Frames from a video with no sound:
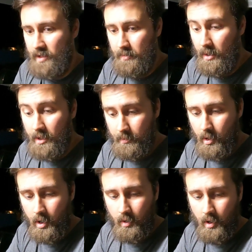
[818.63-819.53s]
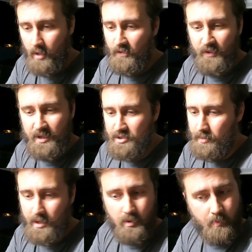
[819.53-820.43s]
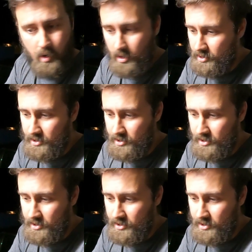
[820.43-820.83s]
probably tomorrow. All the fittings will be here tomorrow,